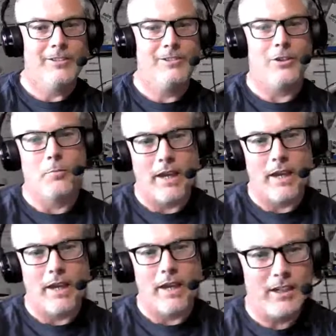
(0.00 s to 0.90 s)
So
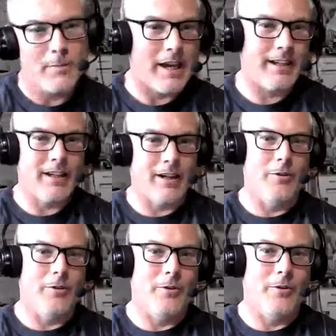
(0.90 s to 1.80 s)
Ben
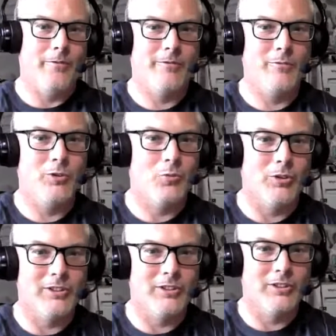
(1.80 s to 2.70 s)
Cabango from
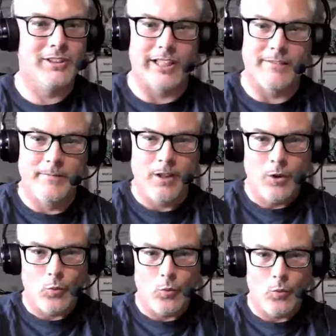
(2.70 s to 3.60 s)
Swansea,
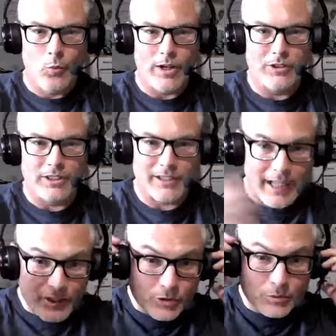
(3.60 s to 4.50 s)
Wales
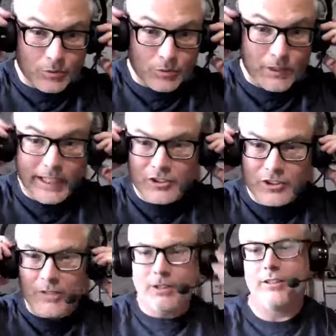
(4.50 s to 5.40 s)
international, ladies and
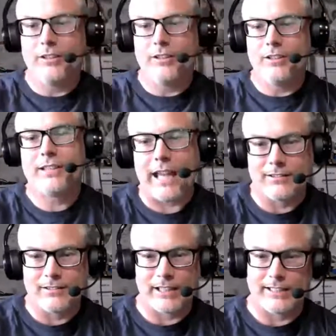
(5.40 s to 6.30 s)
gentlemen. And
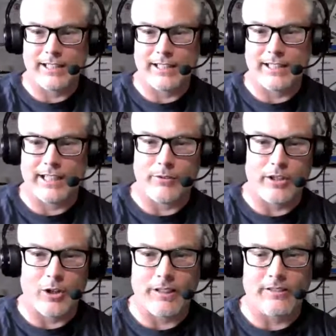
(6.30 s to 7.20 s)
Kent says here in the
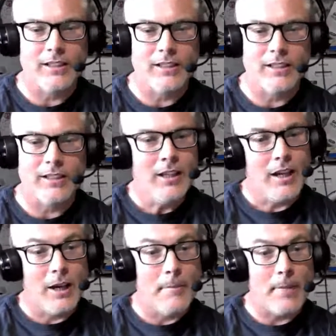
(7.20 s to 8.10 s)
comments,
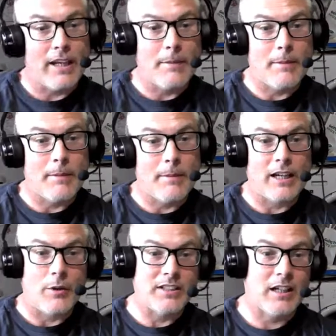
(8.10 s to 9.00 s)
um, Ben
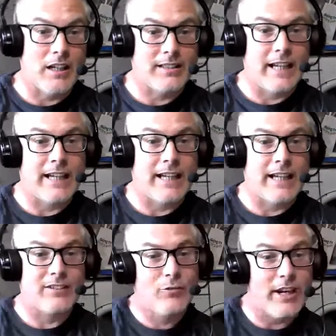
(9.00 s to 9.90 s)
Cabango is a class act.
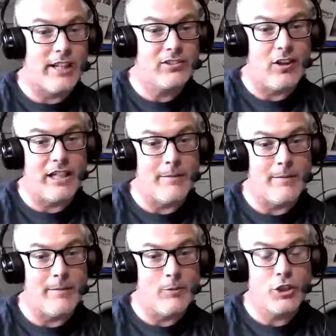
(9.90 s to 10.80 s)
Great, sign
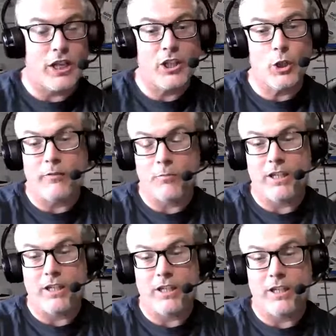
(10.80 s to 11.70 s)
him or Jake Cooper for
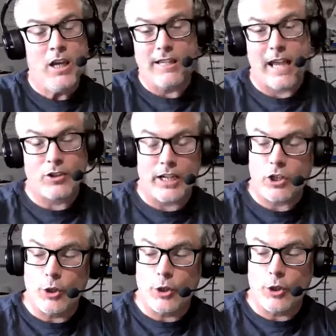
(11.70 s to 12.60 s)
me. Yeah,
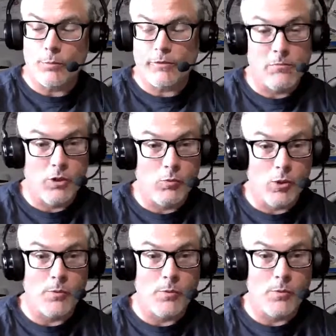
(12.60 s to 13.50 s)
Jake Cooper from
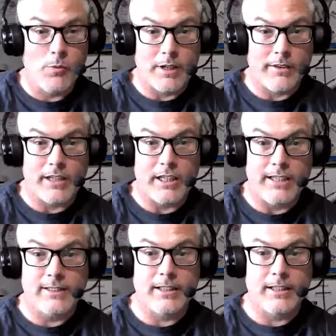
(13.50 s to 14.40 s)
Millwall. I think
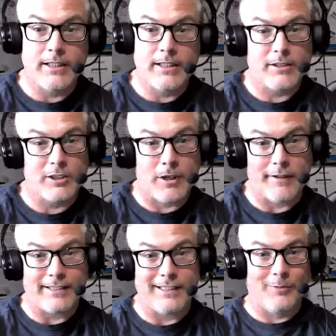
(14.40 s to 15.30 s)
he's, uh, despite the
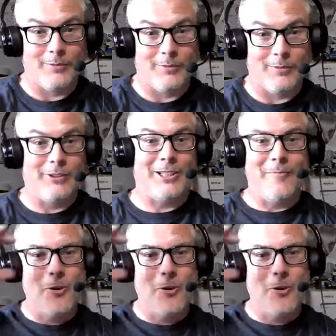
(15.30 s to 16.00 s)
fact he's obviously a